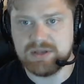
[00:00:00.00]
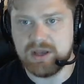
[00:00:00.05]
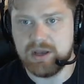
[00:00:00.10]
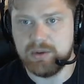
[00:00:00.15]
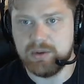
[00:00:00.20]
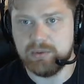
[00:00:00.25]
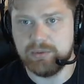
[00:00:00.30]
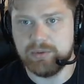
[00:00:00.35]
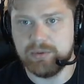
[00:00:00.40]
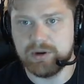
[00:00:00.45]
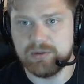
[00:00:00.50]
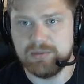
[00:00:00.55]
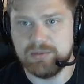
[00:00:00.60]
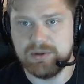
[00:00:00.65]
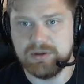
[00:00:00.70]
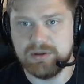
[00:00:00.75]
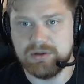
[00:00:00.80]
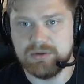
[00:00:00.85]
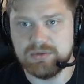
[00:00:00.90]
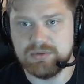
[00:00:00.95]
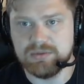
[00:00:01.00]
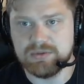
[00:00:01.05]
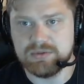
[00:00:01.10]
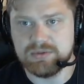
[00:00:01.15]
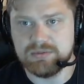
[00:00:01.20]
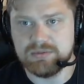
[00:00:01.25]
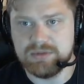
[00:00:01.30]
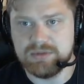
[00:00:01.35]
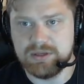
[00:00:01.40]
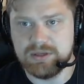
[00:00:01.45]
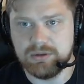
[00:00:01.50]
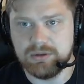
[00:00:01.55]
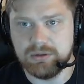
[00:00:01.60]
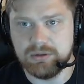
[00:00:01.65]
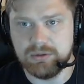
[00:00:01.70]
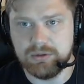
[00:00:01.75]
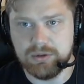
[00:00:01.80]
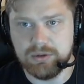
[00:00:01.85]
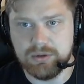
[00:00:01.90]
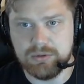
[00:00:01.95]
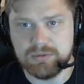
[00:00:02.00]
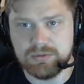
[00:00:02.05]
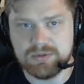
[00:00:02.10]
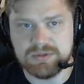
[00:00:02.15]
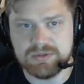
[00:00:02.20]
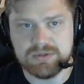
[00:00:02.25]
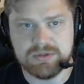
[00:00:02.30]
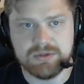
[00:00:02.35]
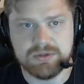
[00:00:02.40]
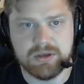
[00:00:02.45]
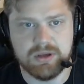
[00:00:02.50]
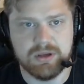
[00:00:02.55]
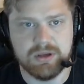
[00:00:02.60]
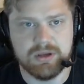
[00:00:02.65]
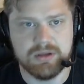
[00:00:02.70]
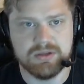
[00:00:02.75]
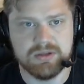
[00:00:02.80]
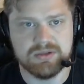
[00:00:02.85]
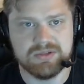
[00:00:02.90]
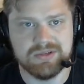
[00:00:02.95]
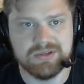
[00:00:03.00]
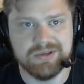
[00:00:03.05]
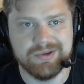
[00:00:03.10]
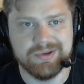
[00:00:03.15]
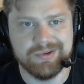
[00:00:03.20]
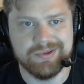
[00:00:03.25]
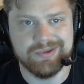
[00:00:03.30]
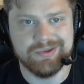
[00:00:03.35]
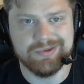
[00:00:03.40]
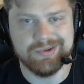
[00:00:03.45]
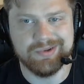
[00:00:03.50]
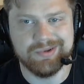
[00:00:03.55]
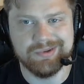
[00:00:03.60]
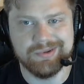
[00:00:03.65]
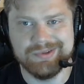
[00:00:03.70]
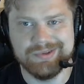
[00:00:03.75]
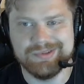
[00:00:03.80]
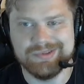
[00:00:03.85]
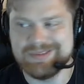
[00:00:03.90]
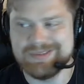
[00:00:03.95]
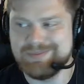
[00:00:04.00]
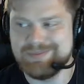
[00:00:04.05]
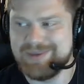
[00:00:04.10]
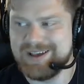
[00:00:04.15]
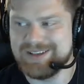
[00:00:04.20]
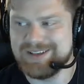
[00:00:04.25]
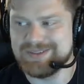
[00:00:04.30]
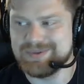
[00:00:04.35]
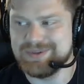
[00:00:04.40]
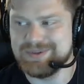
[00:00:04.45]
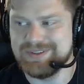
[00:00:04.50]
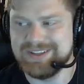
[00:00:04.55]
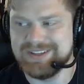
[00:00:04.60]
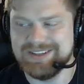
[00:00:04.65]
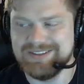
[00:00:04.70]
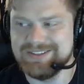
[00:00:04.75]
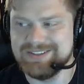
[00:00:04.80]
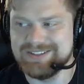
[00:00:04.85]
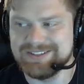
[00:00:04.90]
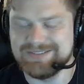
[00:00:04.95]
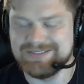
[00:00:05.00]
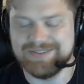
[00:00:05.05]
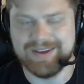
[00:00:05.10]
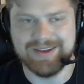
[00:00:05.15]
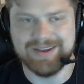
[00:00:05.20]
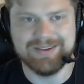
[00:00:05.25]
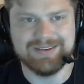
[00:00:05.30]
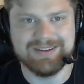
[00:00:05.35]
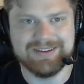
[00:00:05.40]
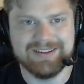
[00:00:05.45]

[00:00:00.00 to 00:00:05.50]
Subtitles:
I would recommend you take good notes so you don't lose the password that you just found.